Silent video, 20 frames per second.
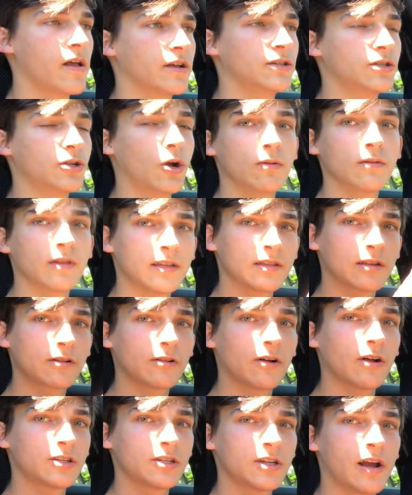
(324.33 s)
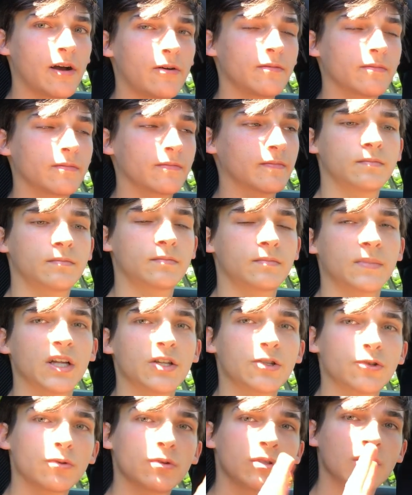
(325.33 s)
Don't let the clutch out.
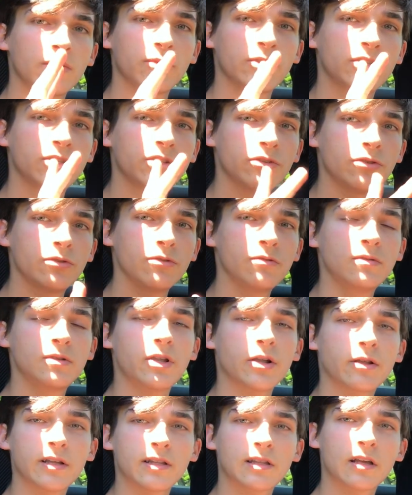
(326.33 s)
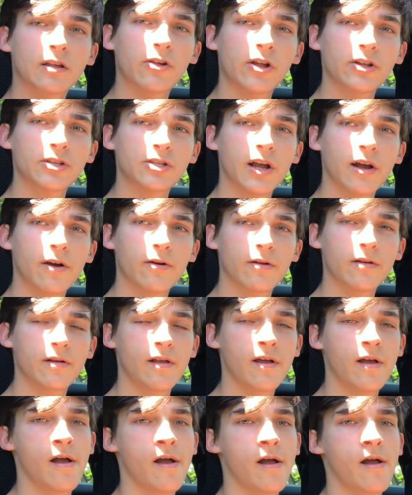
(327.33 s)
That's rule number 2. Don't let the clutch out
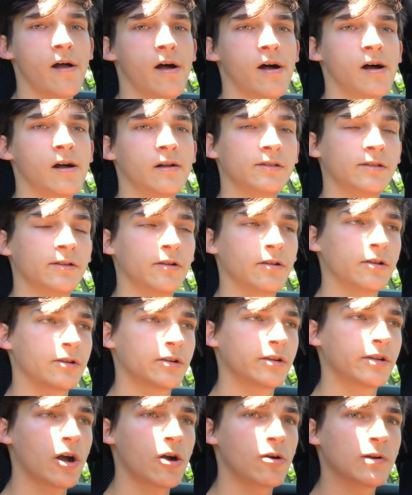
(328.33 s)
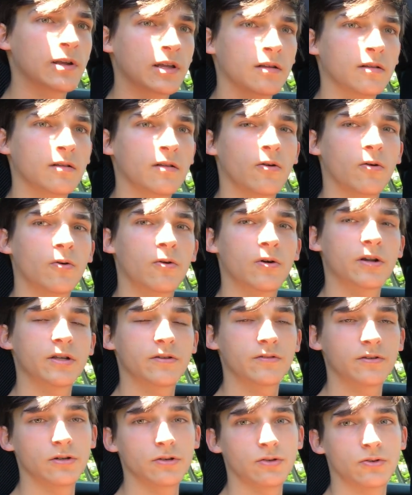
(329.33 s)
until you're going or you're
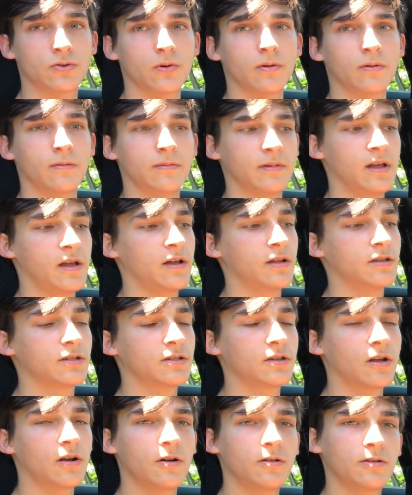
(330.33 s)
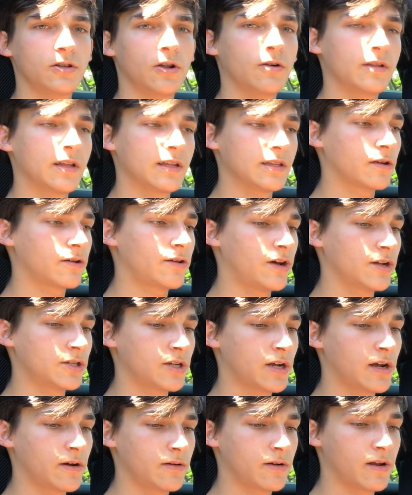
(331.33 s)
in neutral. So don't let the clutch
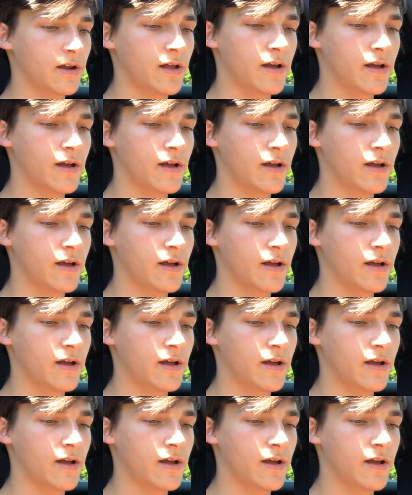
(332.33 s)
out.